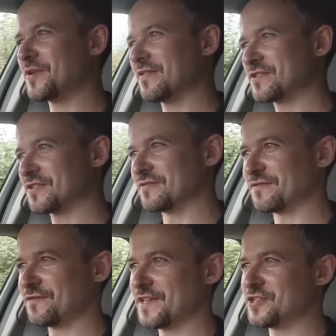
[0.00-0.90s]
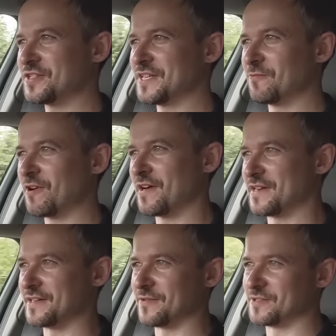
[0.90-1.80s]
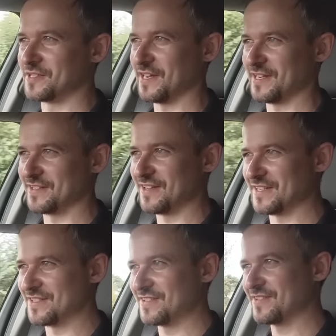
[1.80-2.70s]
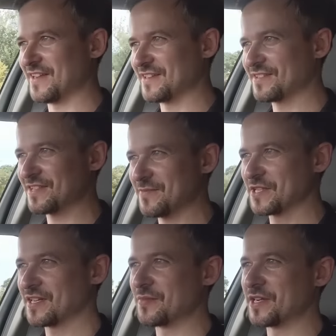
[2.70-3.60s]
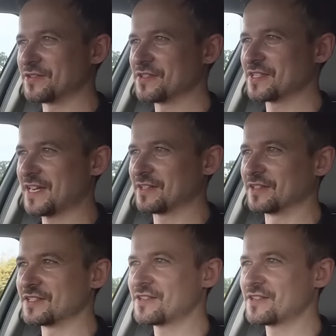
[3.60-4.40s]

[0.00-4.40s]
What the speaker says: bit of a sort of fidgety ride, I would say. It seems a little bit unsettled. It's